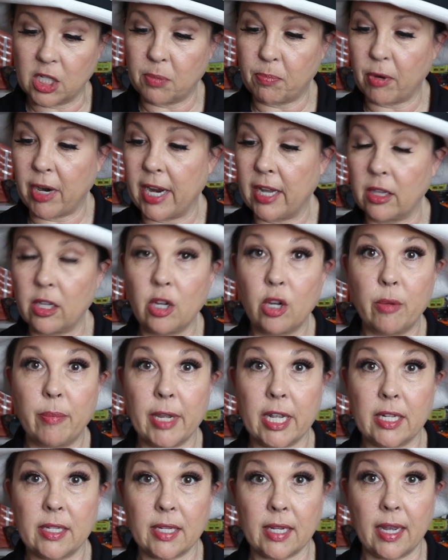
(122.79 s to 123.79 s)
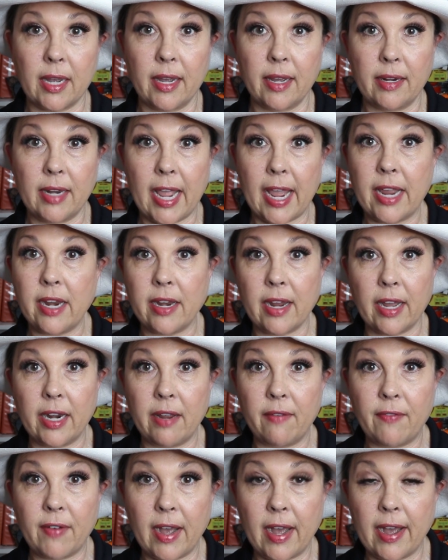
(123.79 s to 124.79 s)
spray lube is
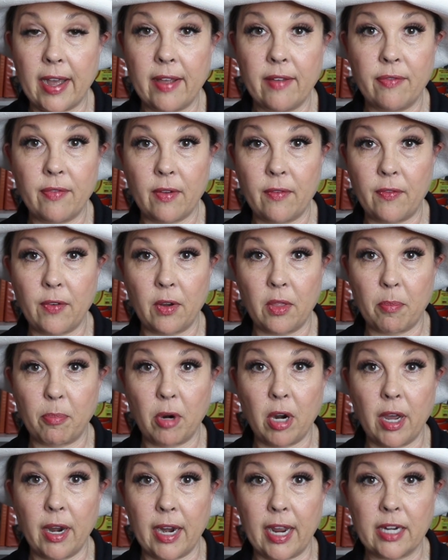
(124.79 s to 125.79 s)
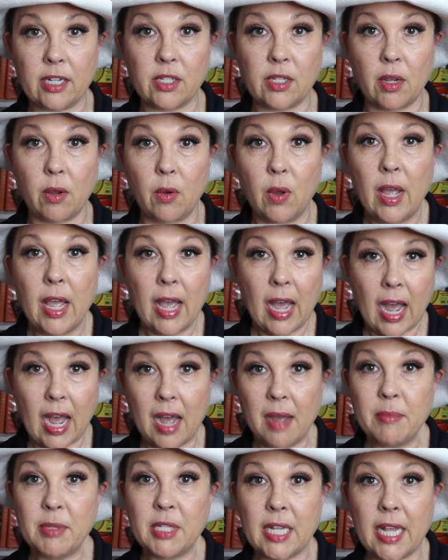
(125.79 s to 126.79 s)
$8.95 for the product. So
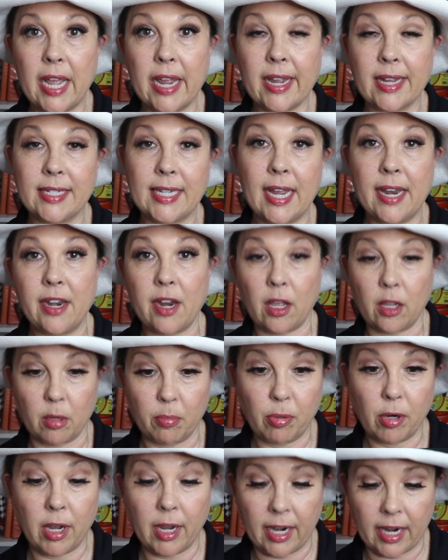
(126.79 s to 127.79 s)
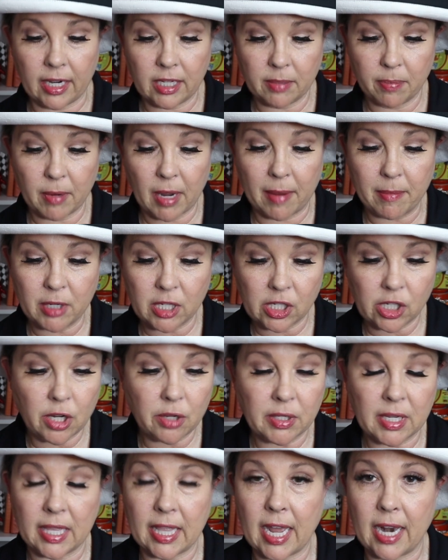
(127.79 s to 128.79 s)
I'm saying a $10 product, but I'm just
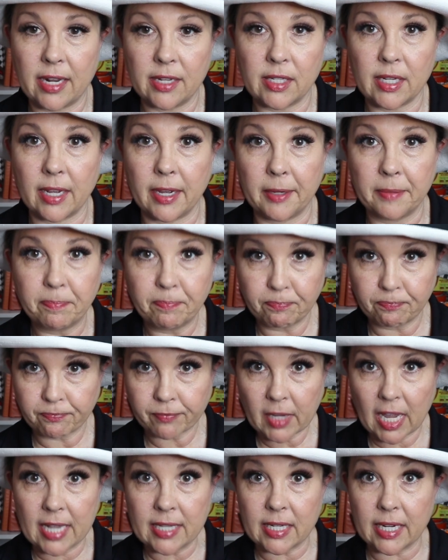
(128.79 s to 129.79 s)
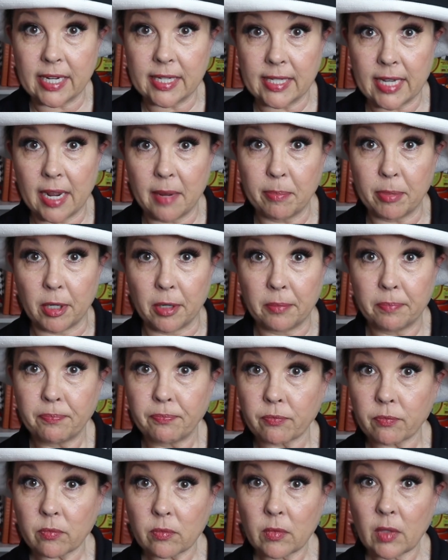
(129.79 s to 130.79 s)
using that as an example.
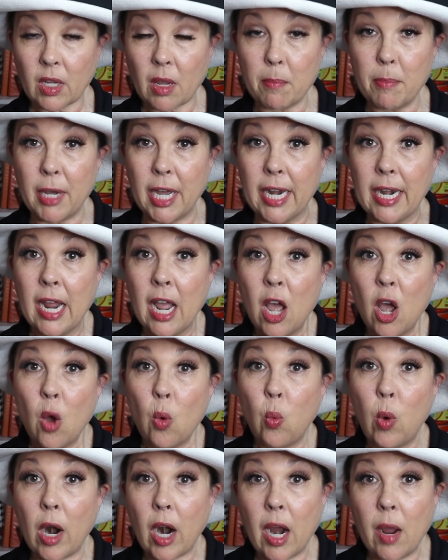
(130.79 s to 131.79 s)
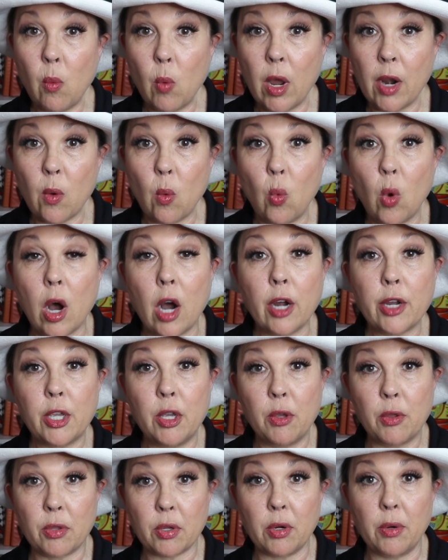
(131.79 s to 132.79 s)
But where I want to
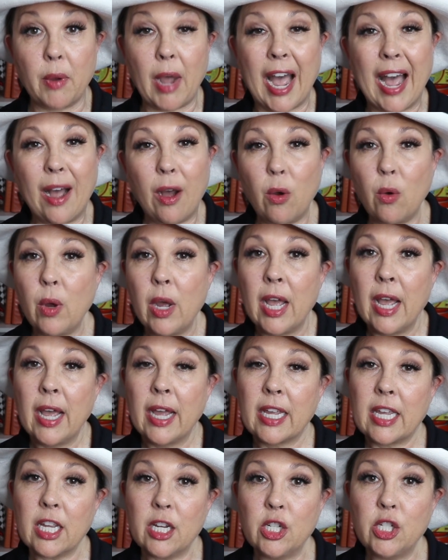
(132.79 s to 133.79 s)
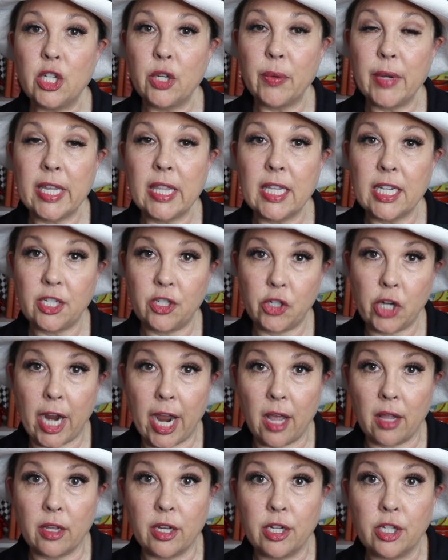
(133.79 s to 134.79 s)
walk you through, how can doing this
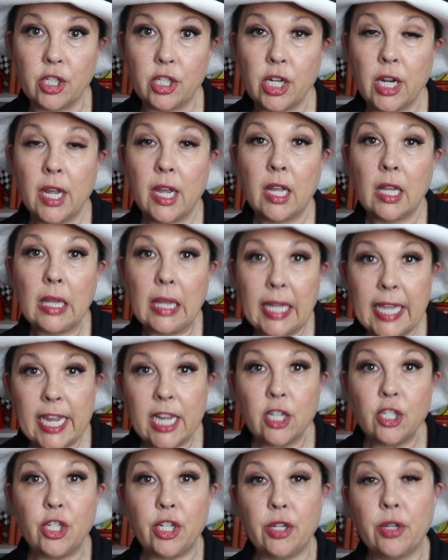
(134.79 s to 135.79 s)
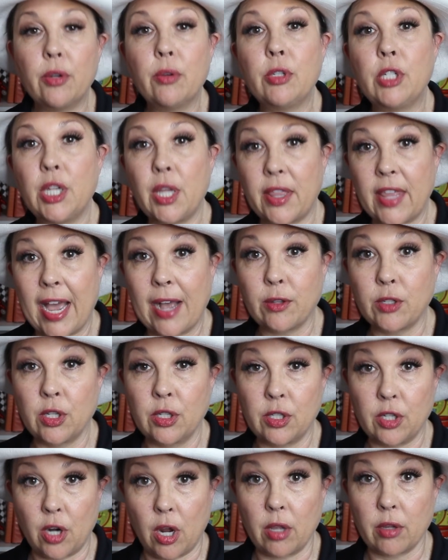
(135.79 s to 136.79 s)
challenge lead you to
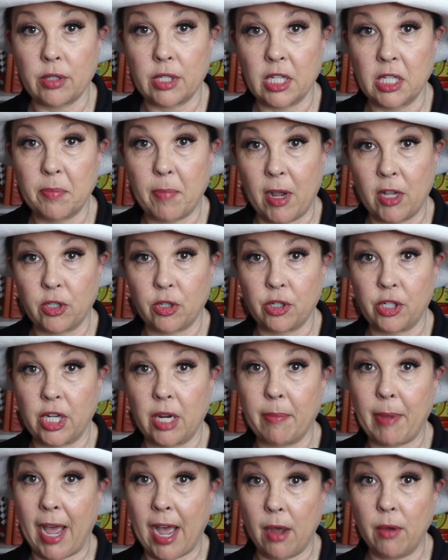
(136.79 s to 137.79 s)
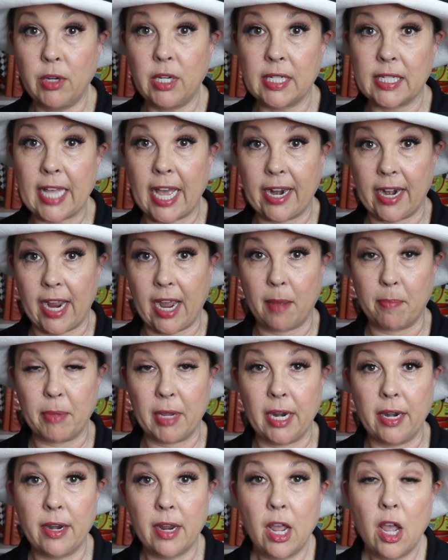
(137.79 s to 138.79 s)
thousands of dollars in sponsorship? How does that
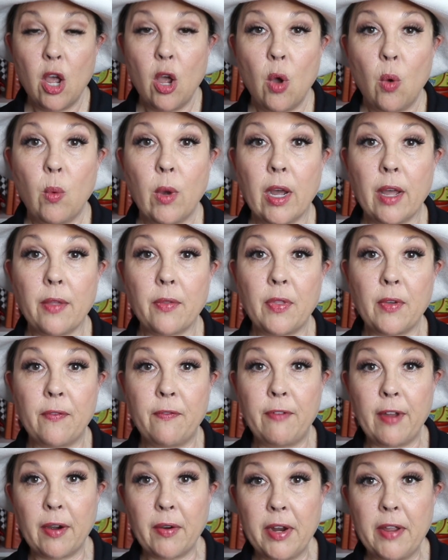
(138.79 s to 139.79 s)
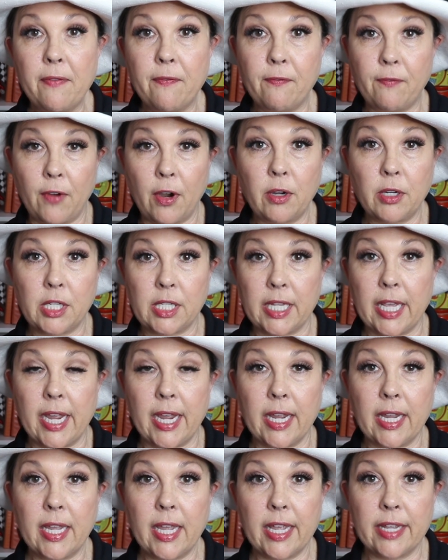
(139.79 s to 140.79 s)
happen? Well, the very first
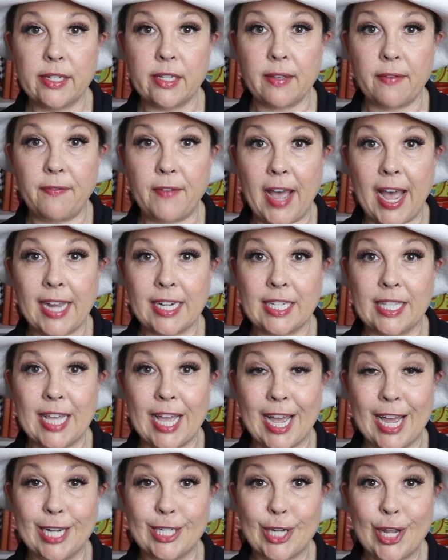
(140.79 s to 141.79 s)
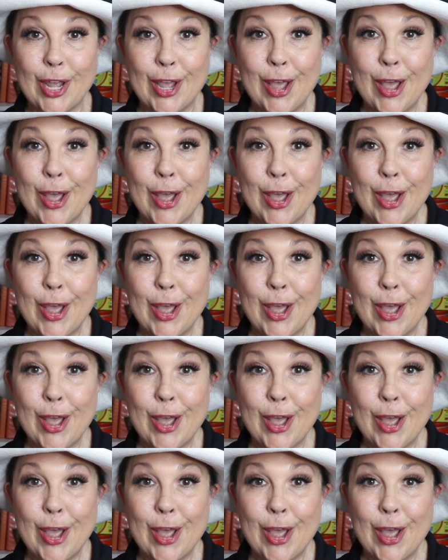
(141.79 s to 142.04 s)
thing is the fact that